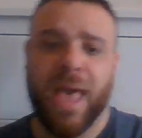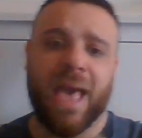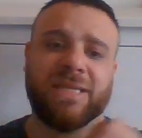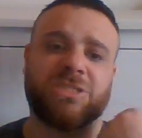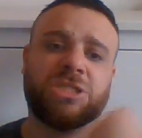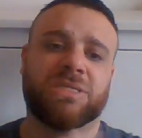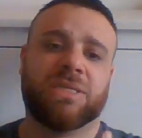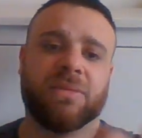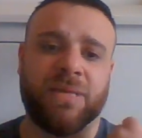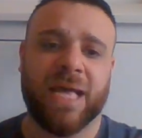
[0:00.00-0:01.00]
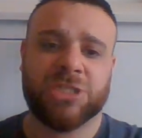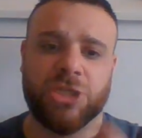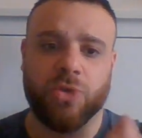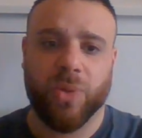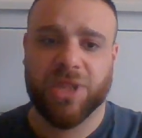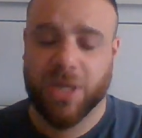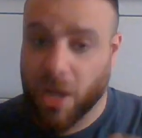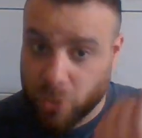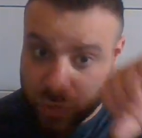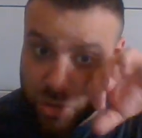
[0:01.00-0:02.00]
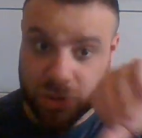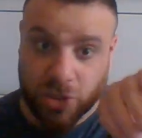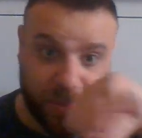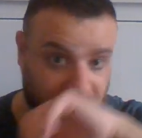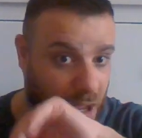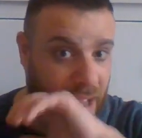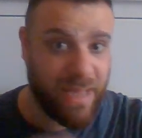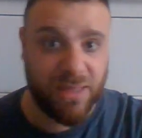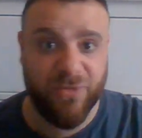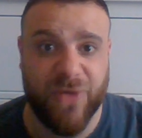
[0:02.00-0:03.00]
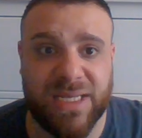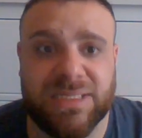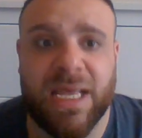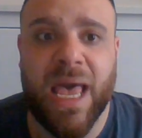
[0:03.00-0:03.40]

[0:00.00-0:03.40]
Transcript: and he's just catching you with the knuckles on the top of the eye, in the face.